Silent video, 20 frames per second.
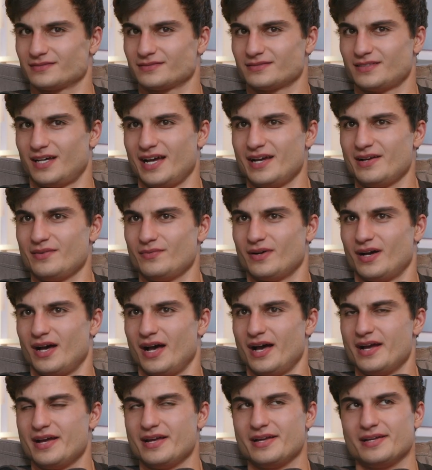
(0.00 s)
I
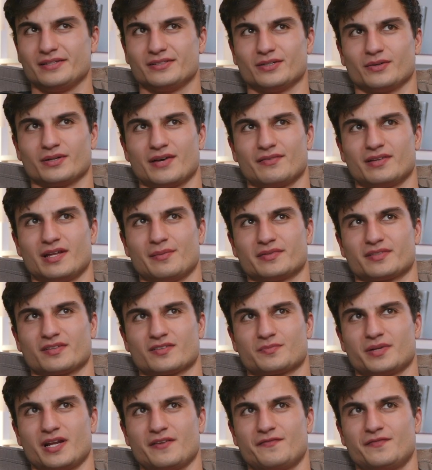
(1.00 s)
I don't have a nemesis,
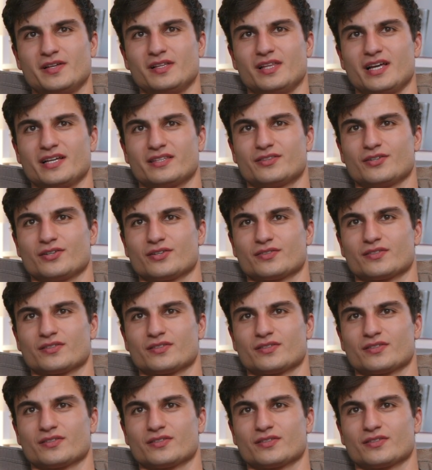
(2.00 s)
but I feel like there